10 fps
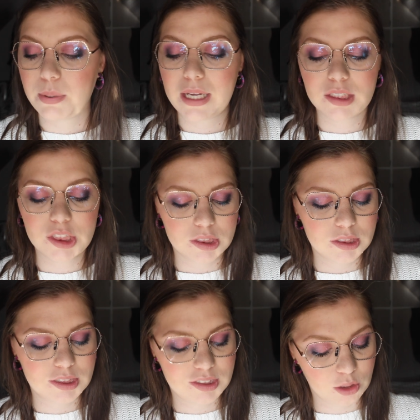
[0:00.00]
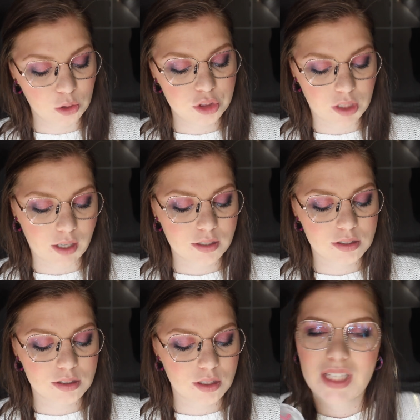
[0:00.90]
The packaging still
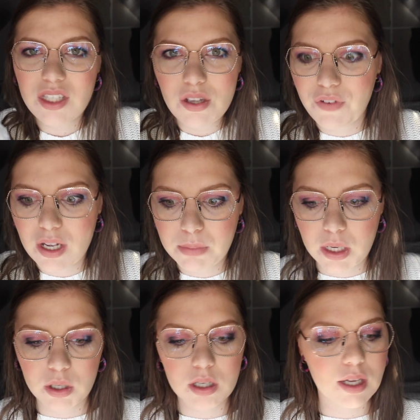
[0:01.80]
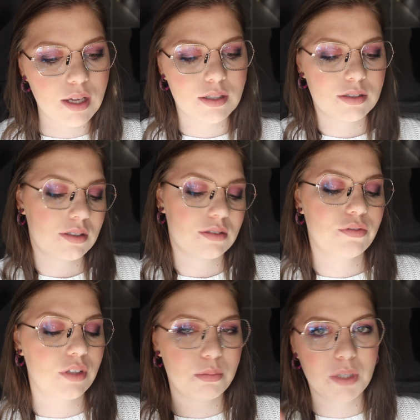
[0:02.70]
sucks. It's a fine powder and
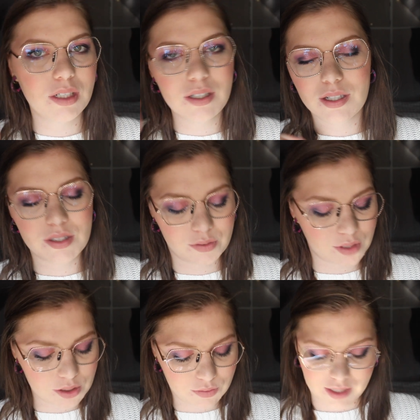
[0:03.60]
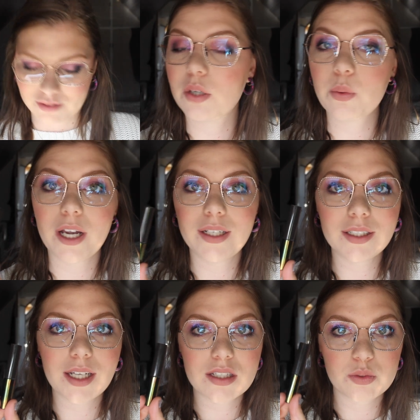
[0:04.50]
for the money it's it's fine. The
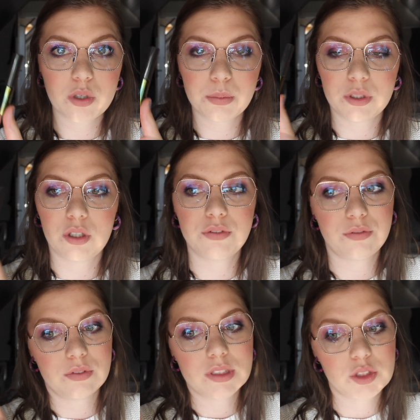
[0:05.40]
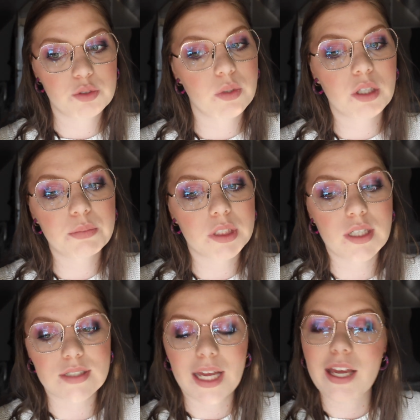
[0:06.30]
whiting has rubbed off this one
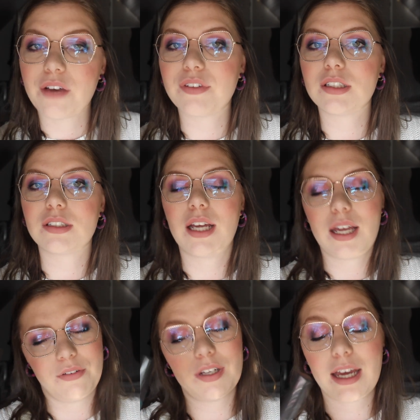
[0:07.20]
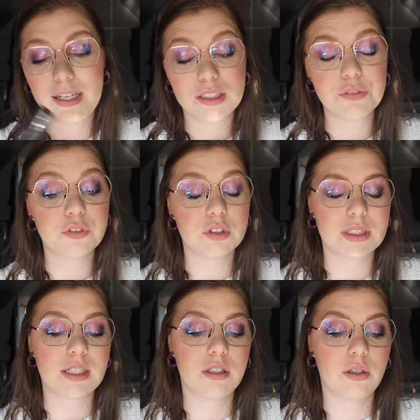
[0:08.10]
because I have it have had it for
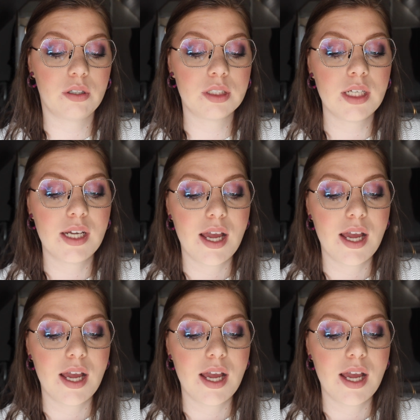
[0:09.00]
that long.